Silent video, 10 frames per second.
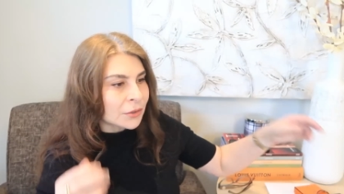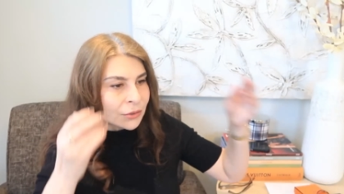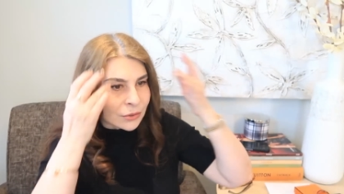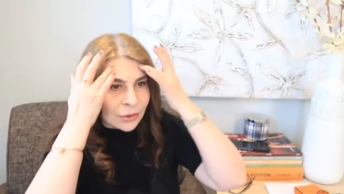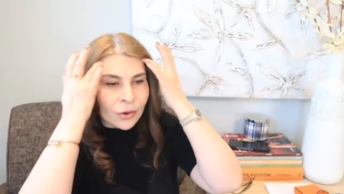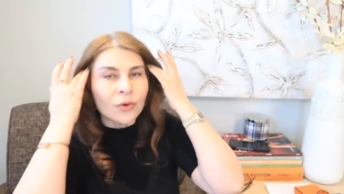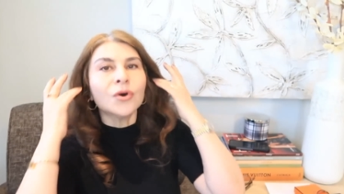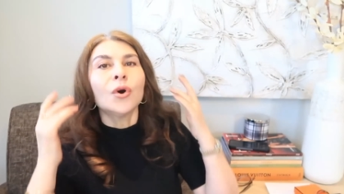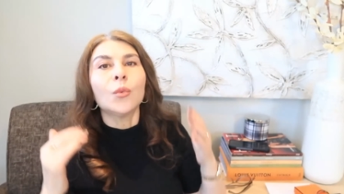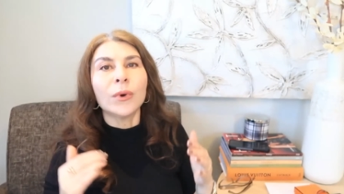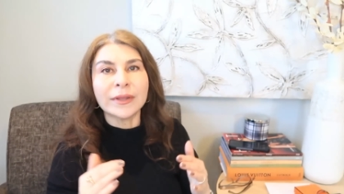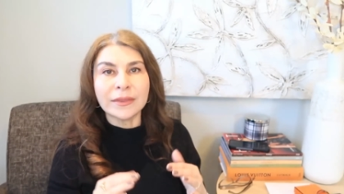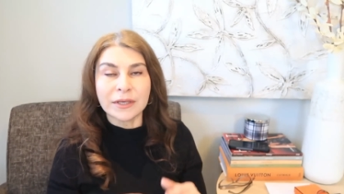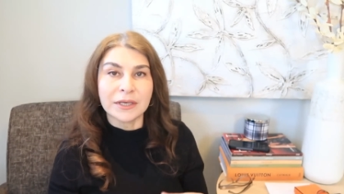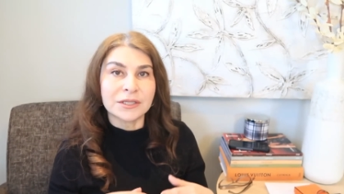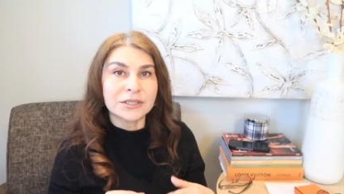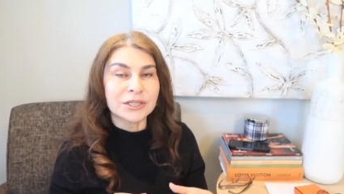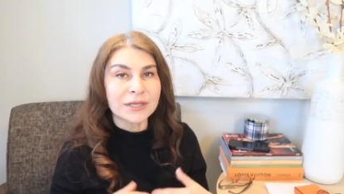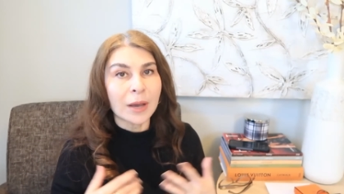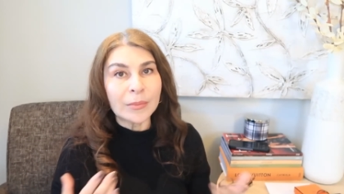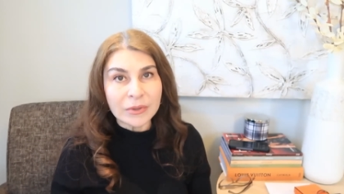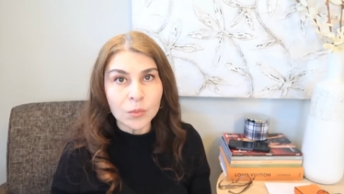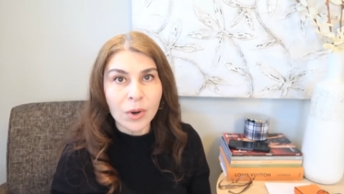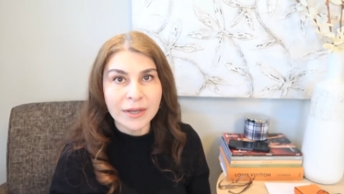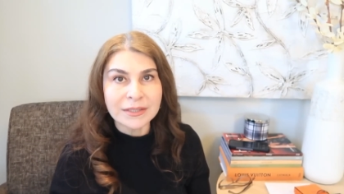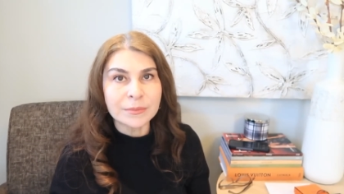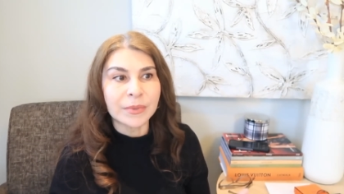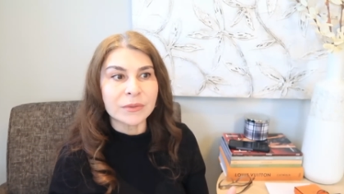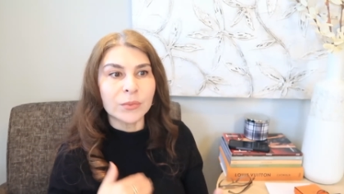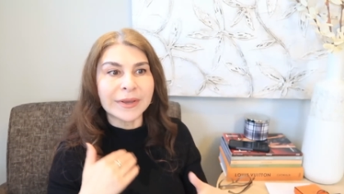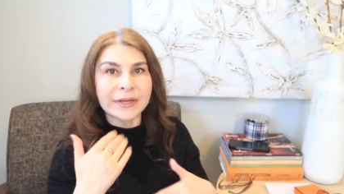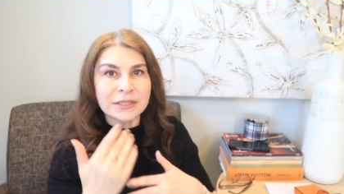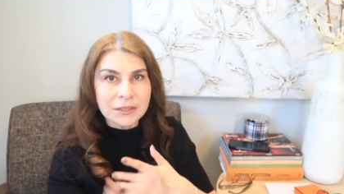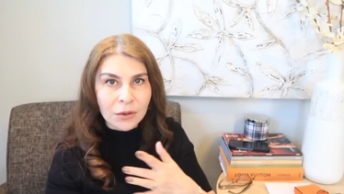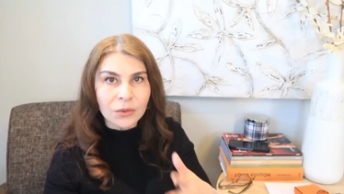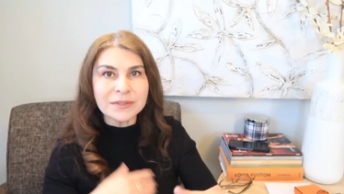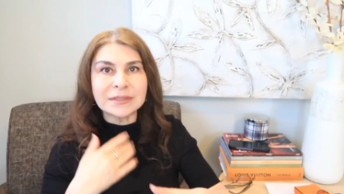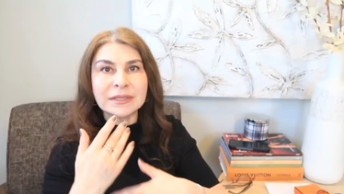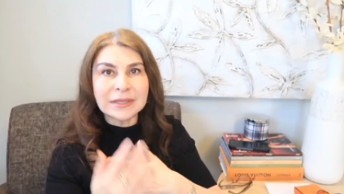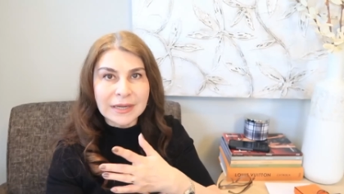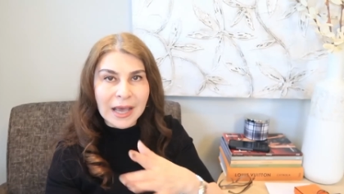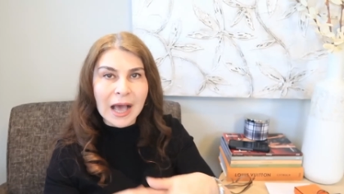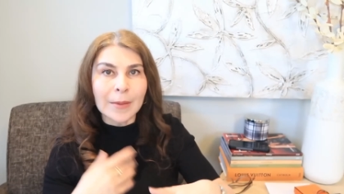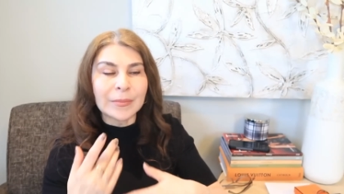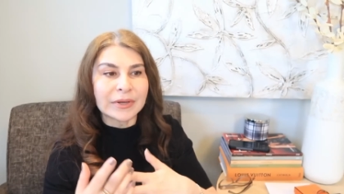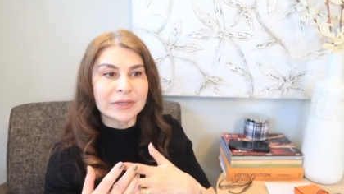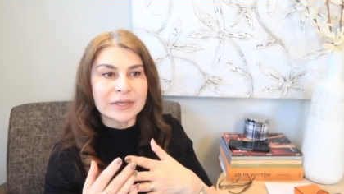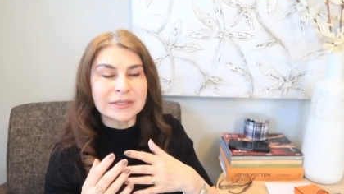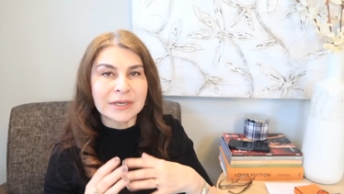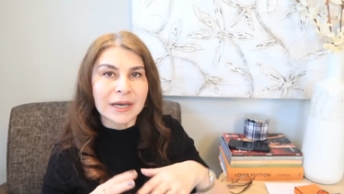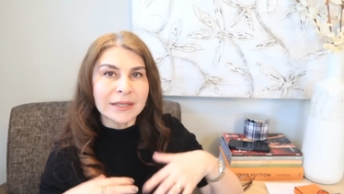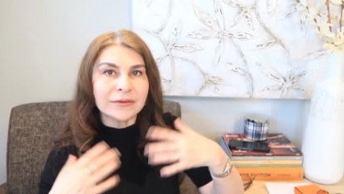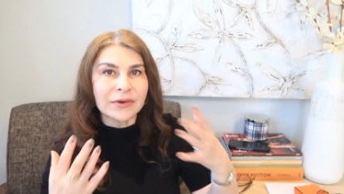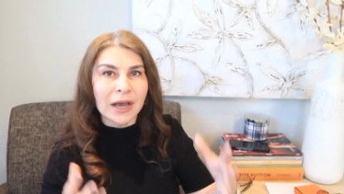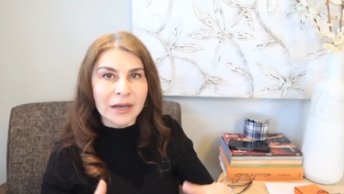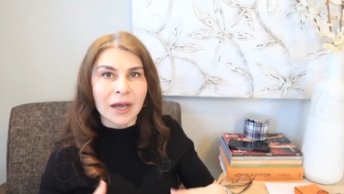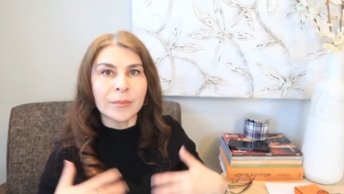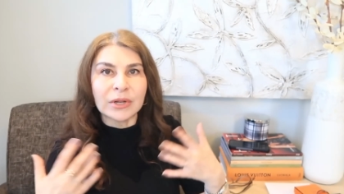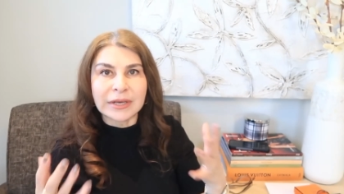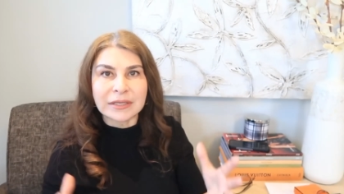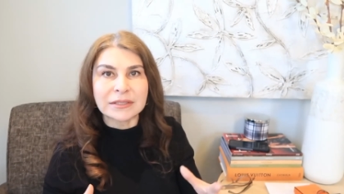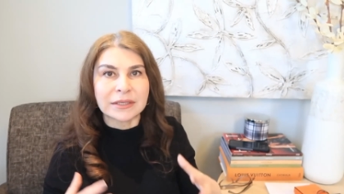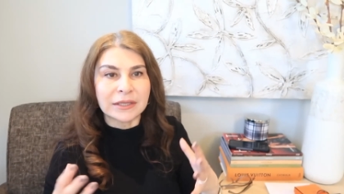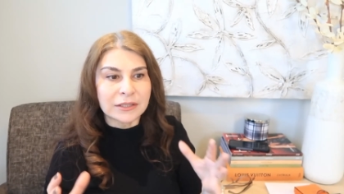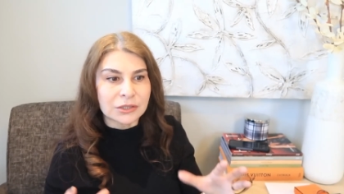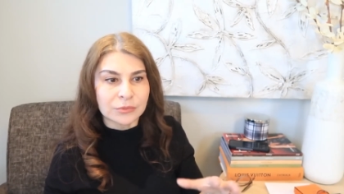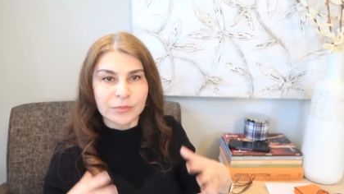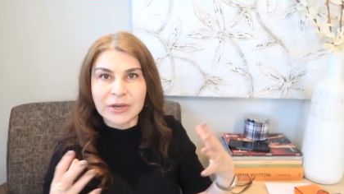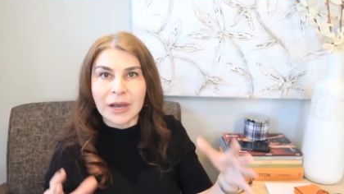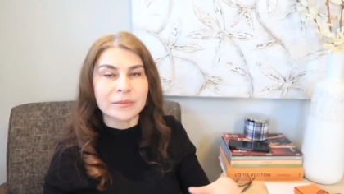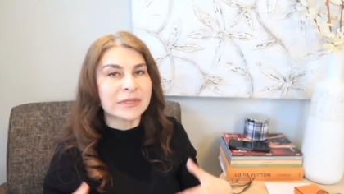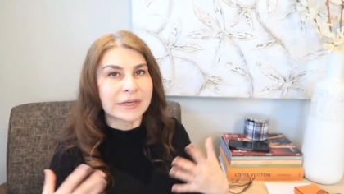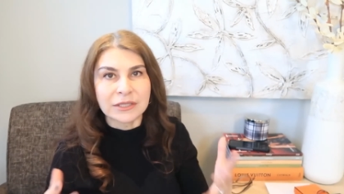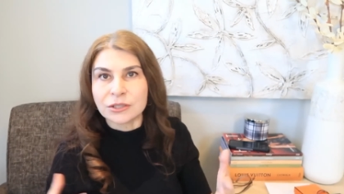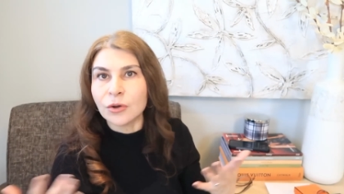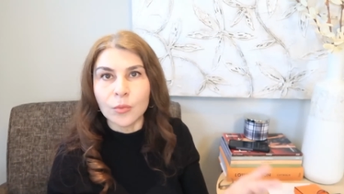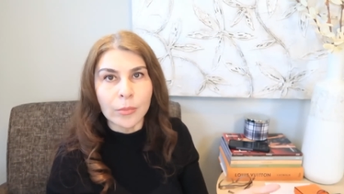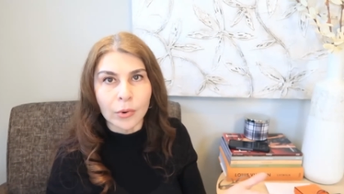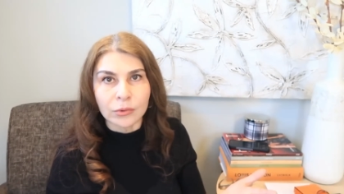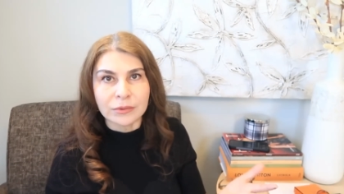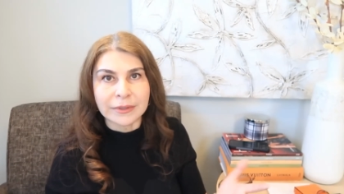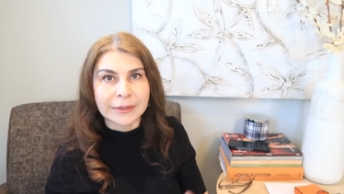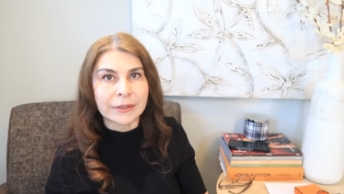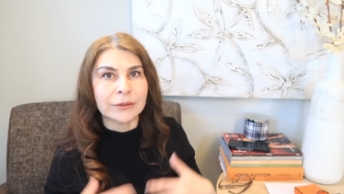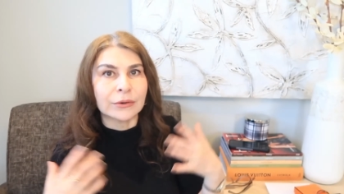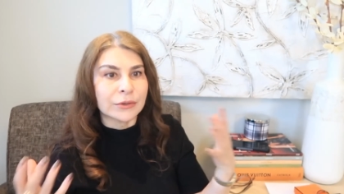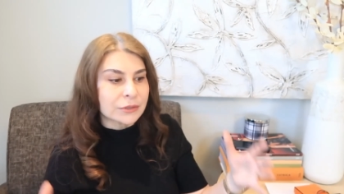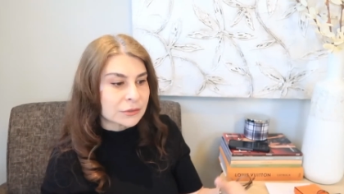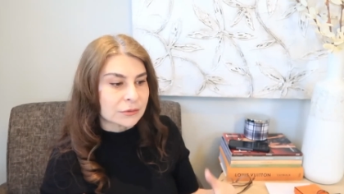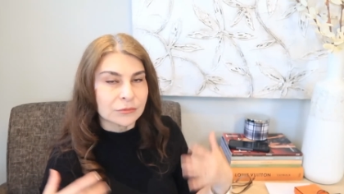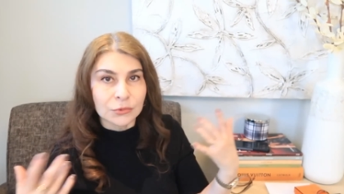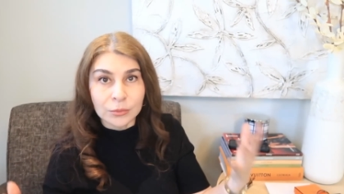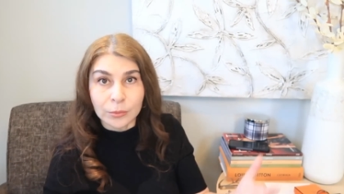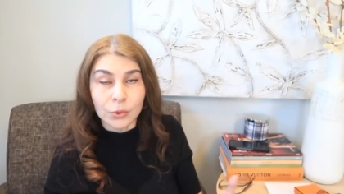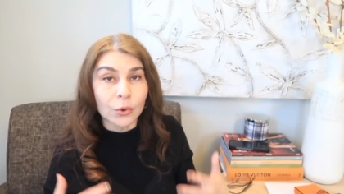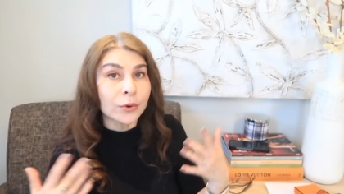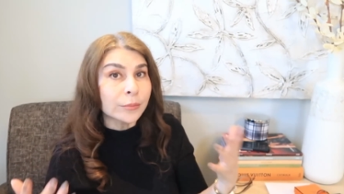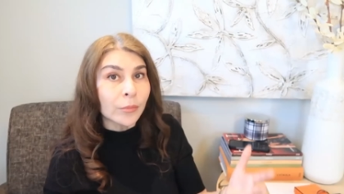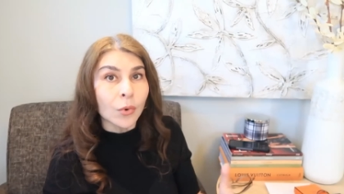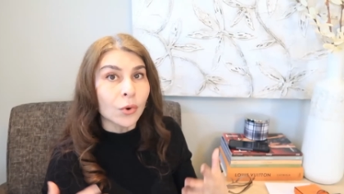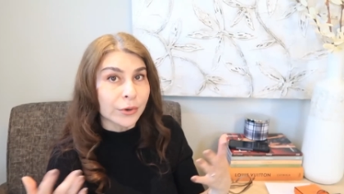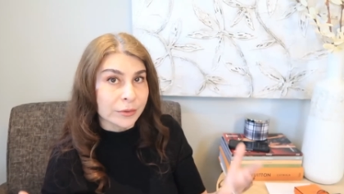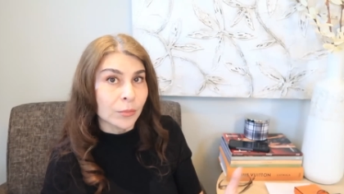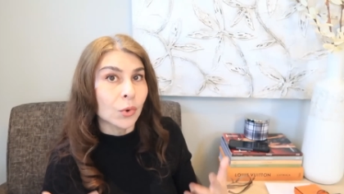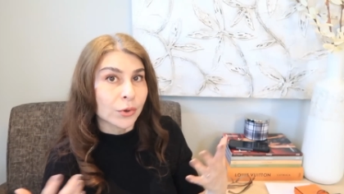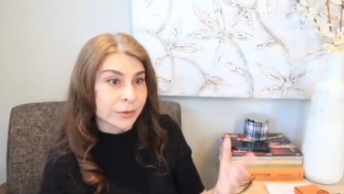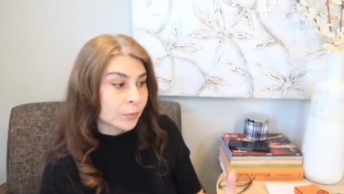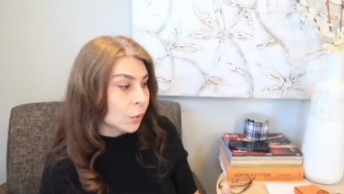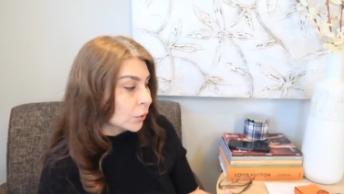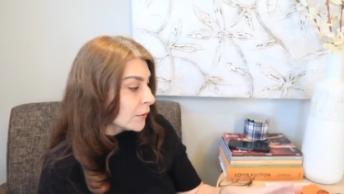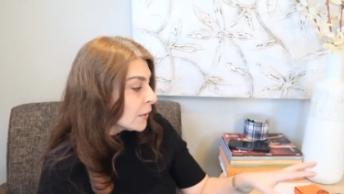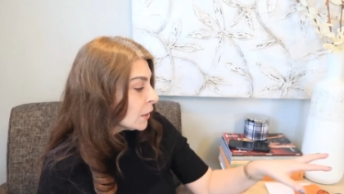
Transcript: you know, when it just happened once, but when it's constantly happened, it's kind of accumulates, and it becomes like a snowball, like, you know, it's growing more and more and more.